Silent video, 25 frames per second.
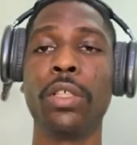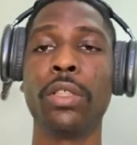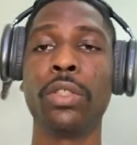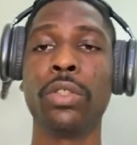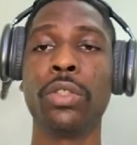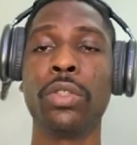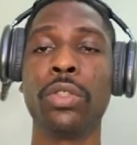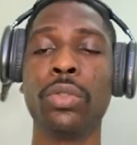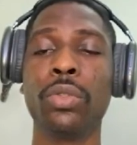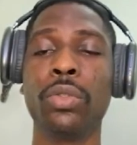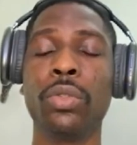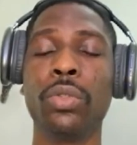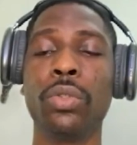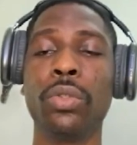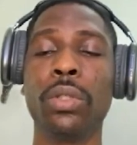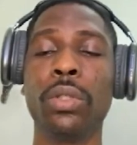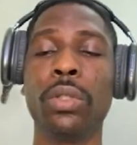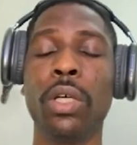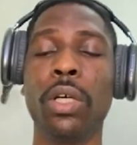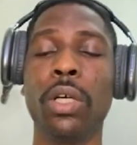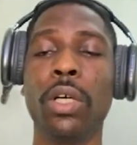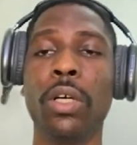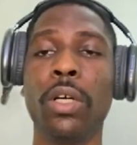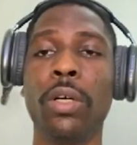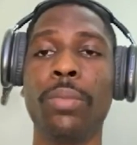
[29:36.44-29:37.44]
to
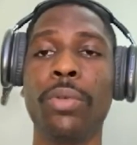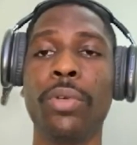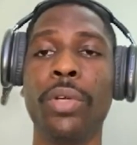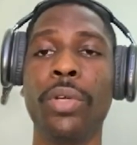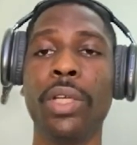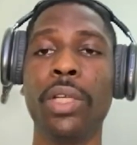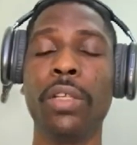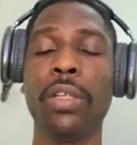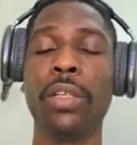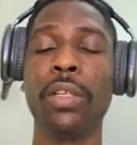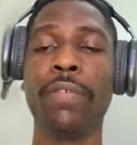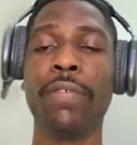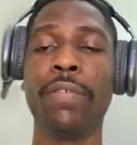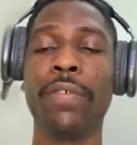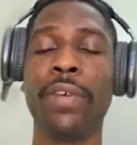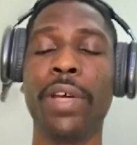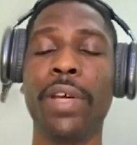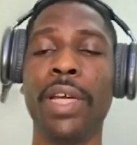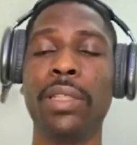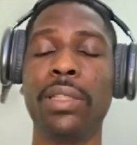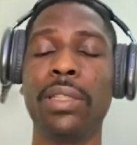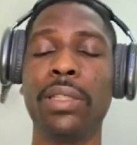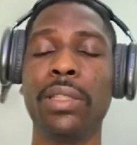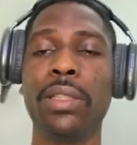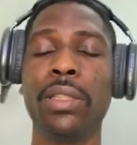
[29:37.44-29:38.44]
greatly
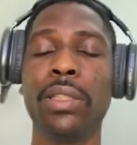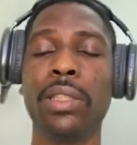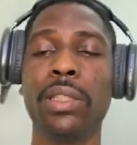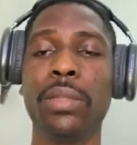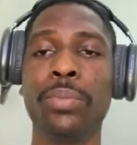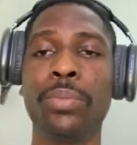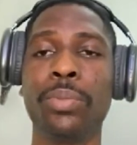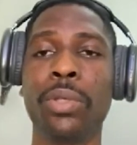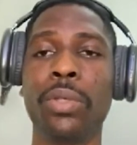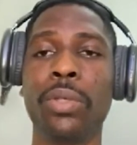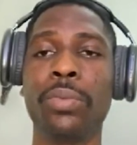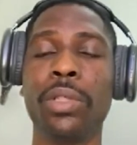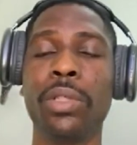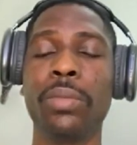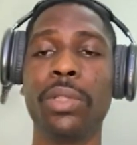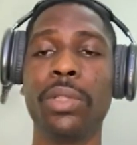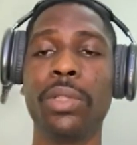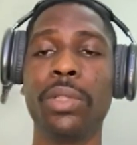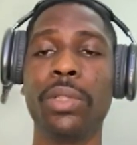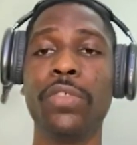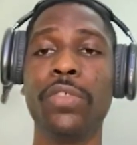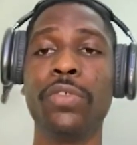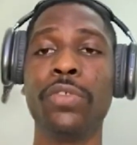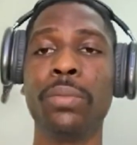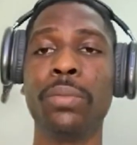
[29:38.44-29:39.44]
fight these problems
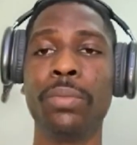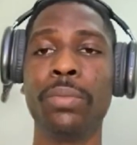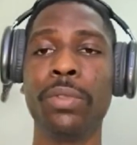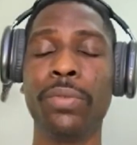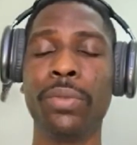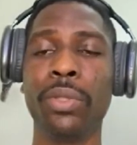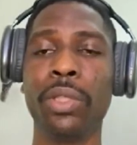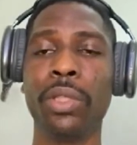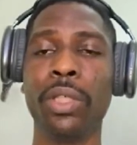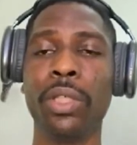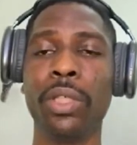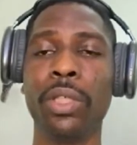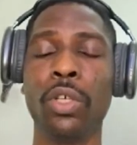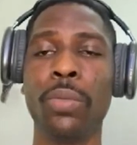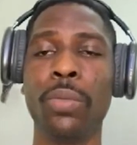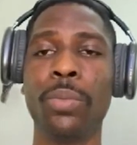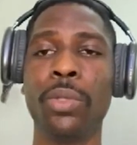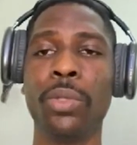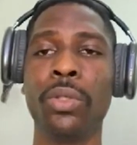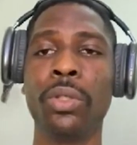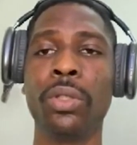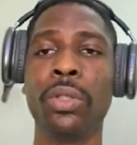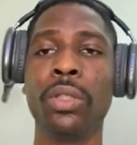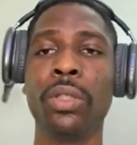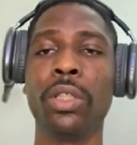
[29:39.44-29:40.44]
even before they come
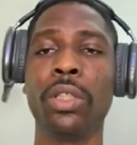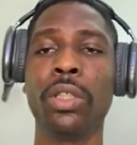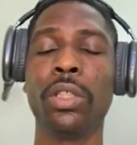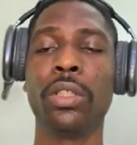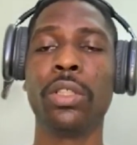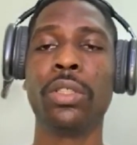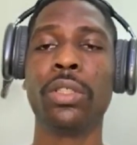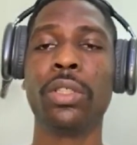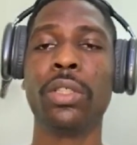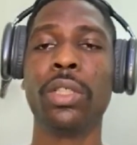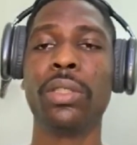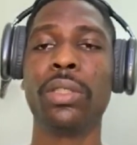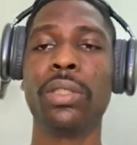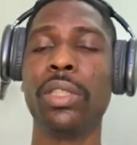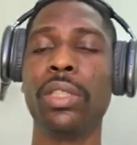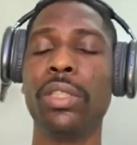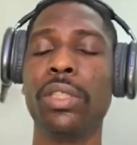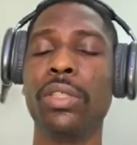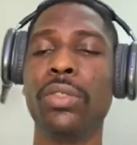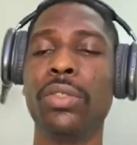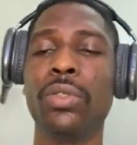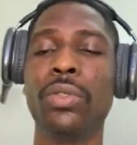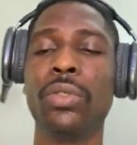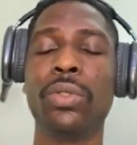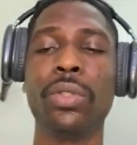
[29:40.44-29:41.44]
on. So I'd
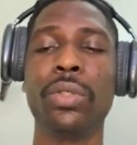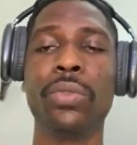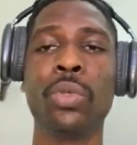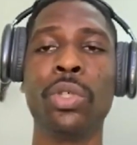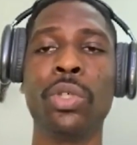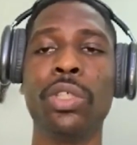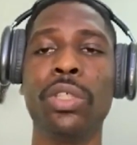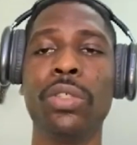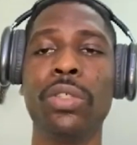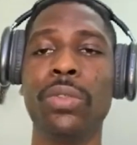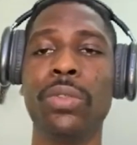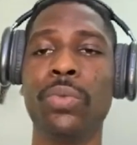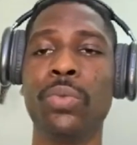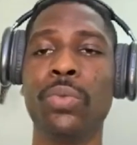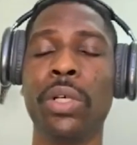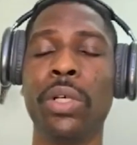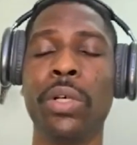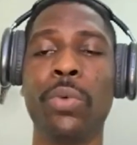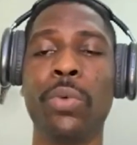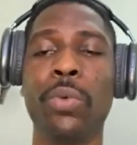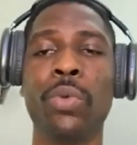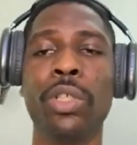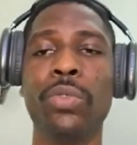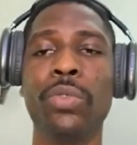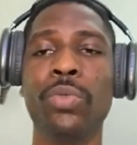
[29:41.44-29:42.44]
say, what
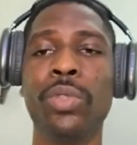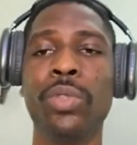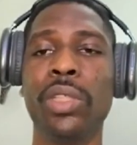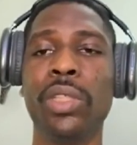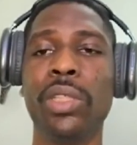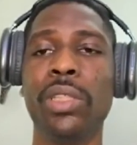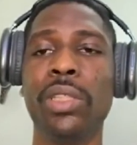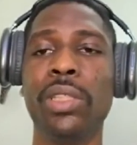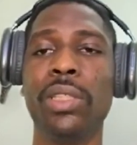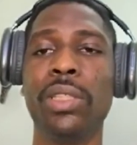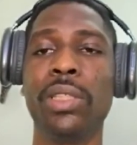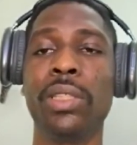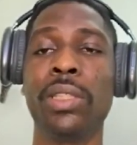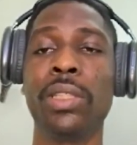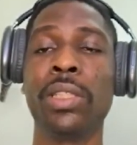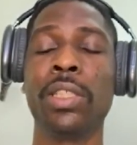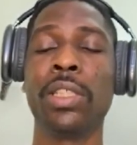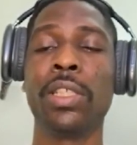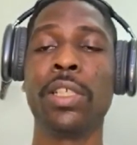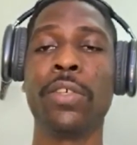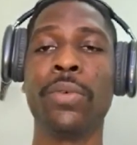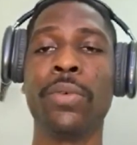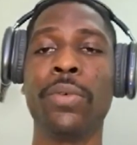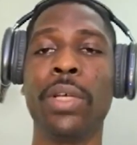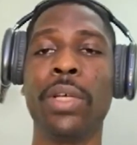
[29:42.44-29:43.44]
we eat,
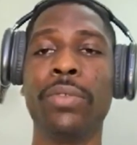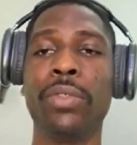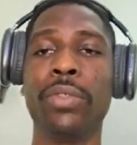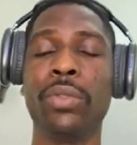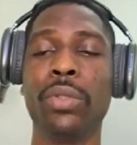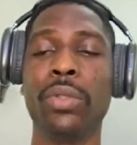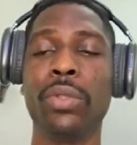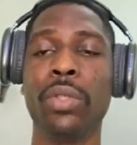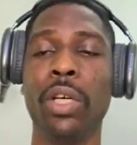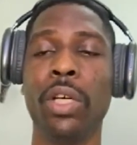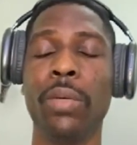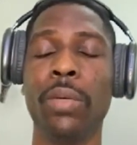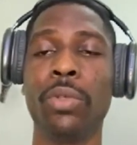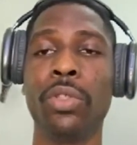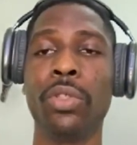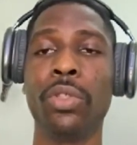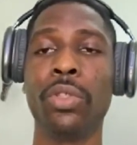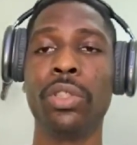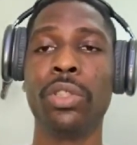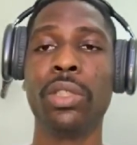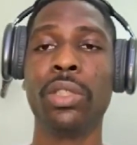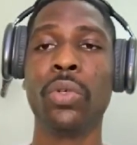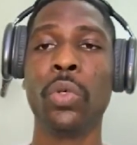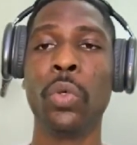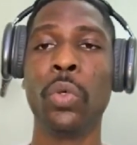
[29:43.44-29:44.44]
we have to
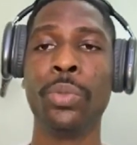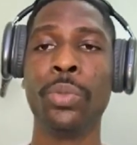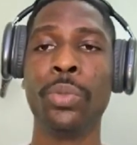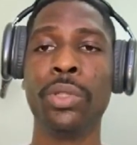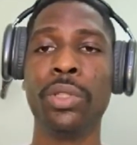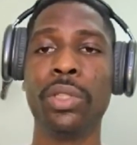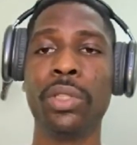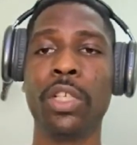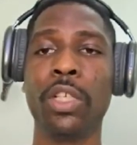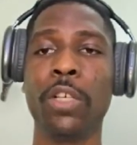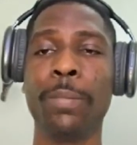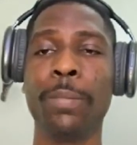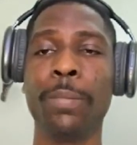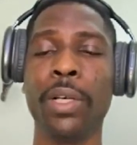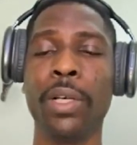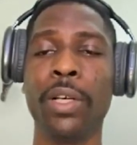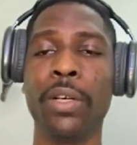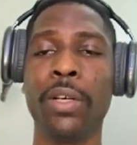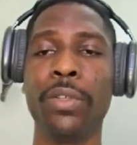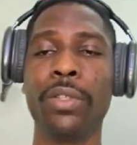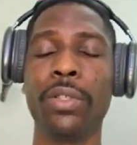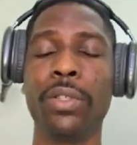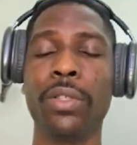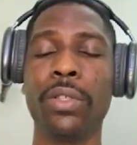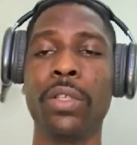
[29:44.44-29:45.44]
consider what we put in our
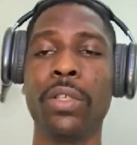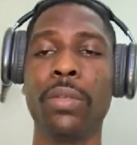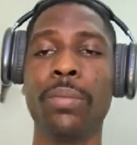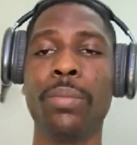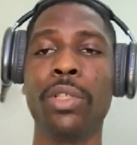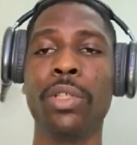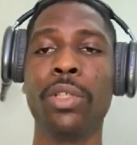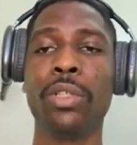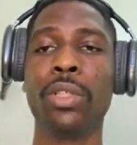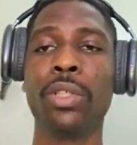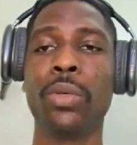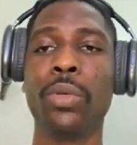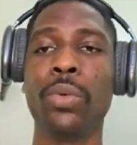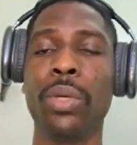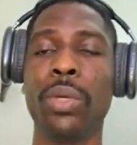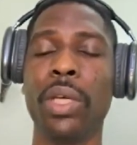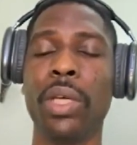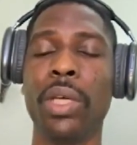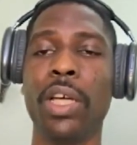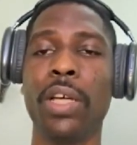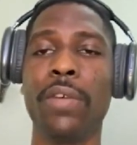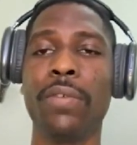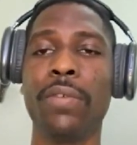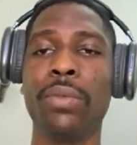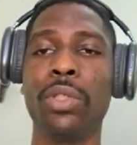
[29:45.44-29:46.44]
mouth, make sure we
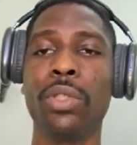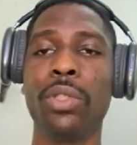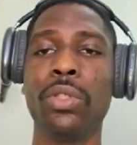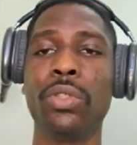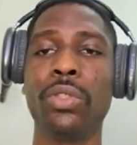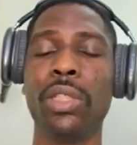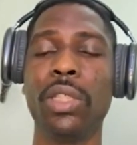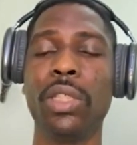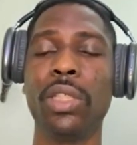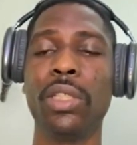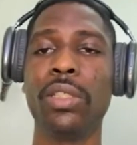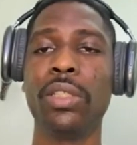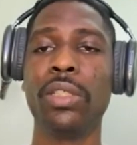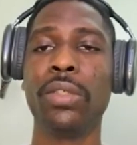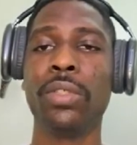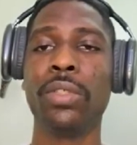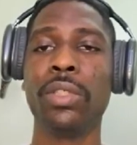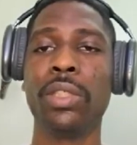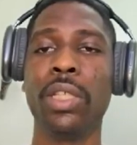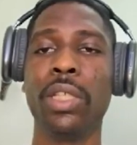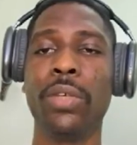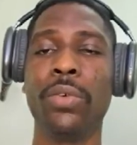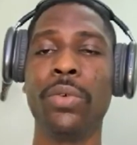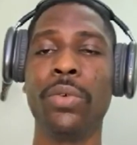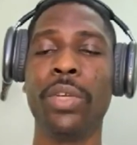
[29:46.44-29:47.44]
have,
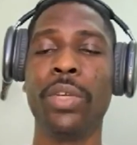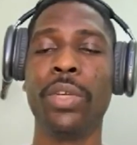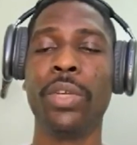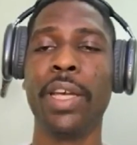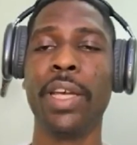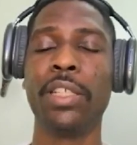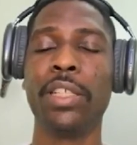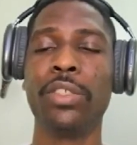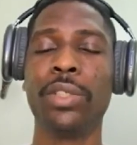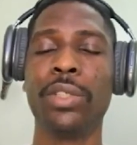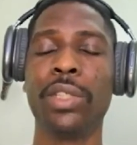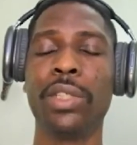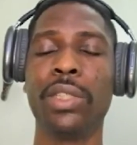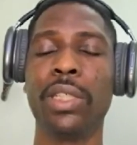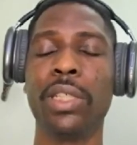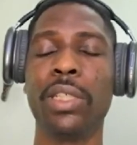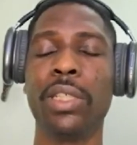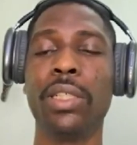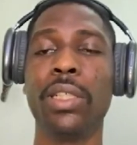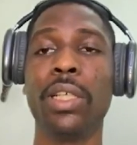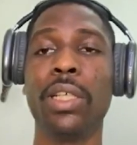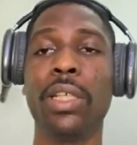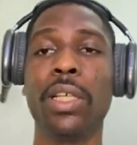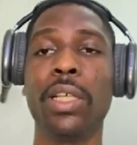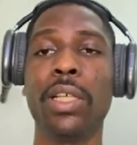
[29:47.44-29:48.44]
stay
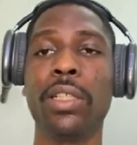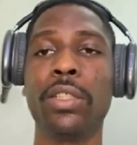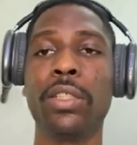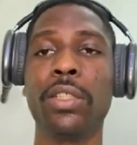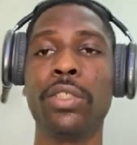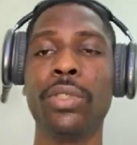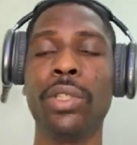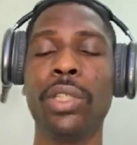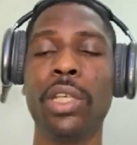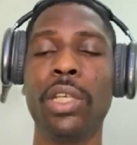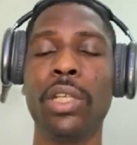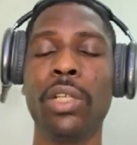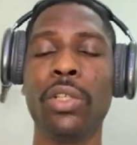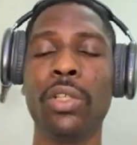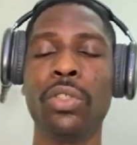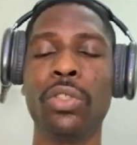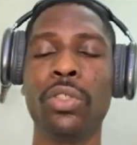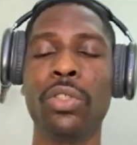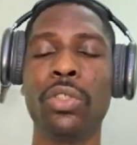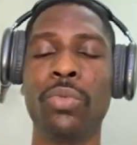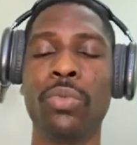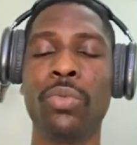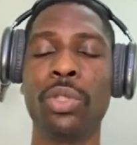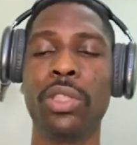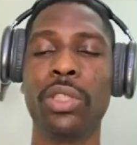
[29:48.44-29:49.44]
rehydrated, drink a lot
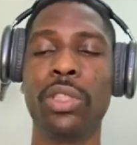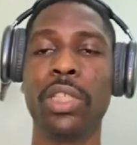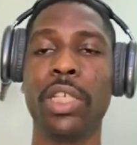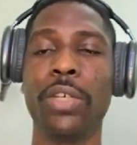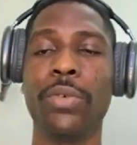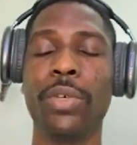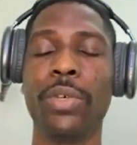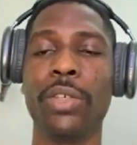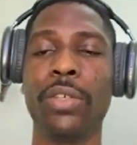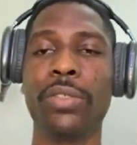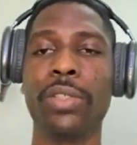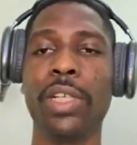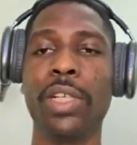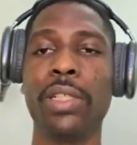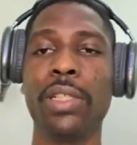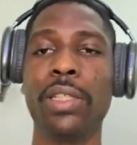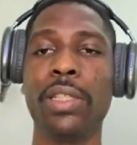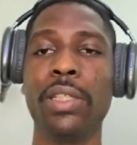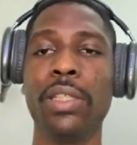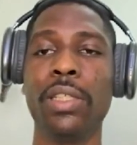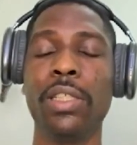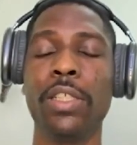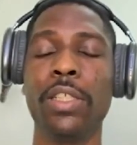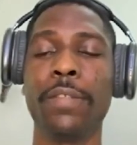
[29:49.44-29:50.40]
of water regularly,